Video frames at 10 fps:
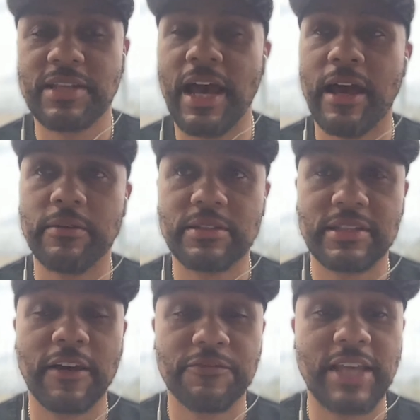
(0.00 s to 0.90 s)
time
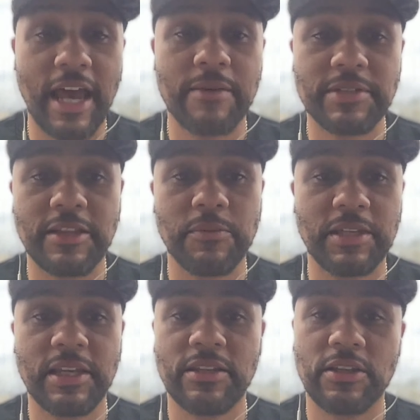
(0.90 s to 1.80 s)
tough times at the
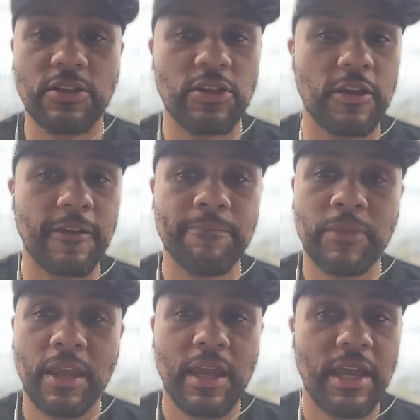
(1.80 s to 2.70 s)
beginning of the year
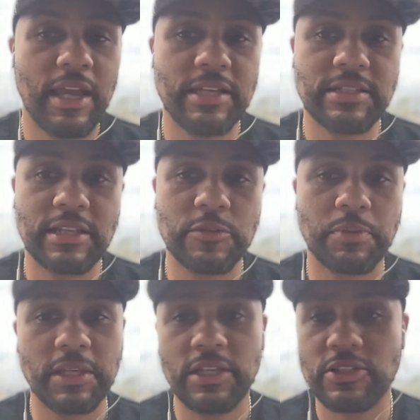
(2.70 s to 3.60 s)
is is
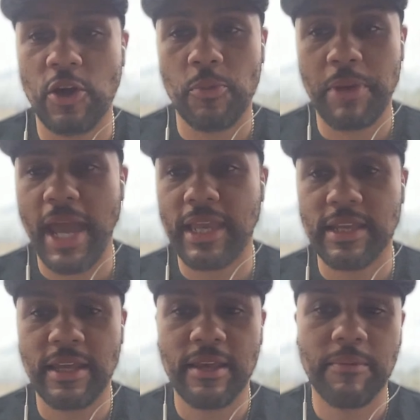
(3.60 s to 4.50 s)
please don't pack it
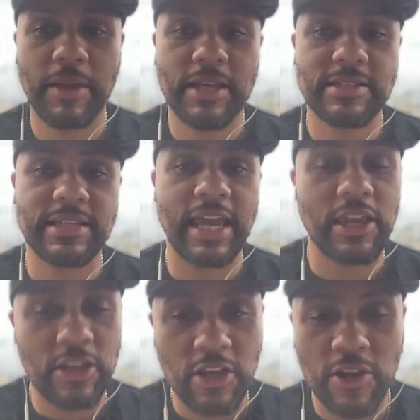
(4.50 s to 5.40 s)
in, man. Stay
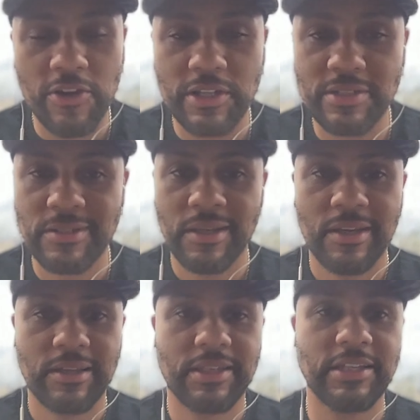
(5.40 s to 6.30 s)
encouraged,
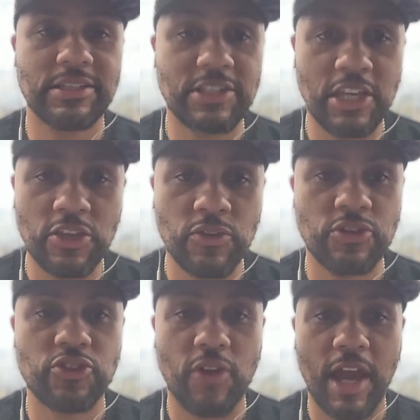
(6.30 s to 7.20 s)
continue to
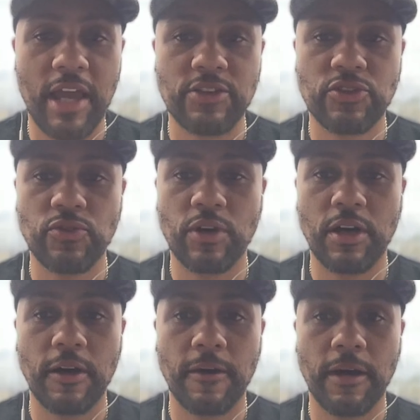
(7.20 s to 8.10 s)
try to
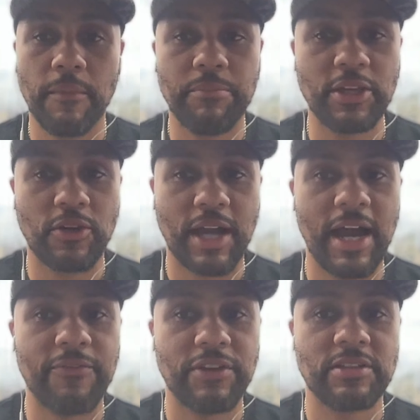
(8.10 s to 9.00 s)
uh, uh build
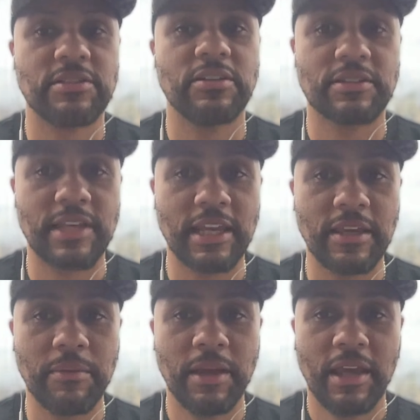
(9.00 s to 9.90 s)
confidence in your
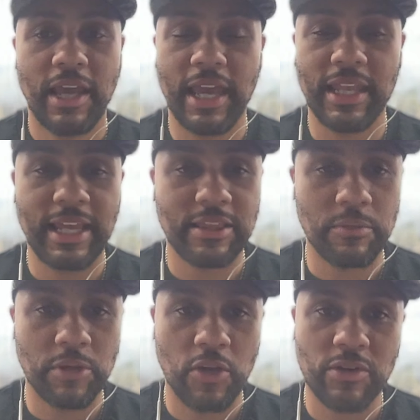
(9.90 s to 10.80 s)
team and let
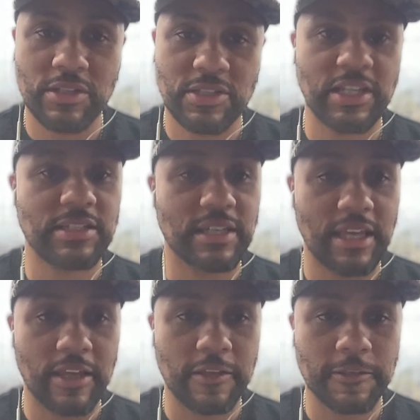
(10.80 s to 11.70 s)
them know to stick
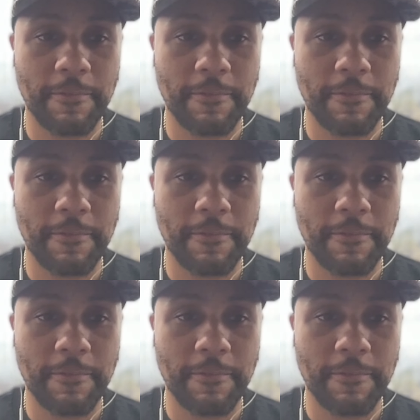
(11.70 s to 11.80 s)
together,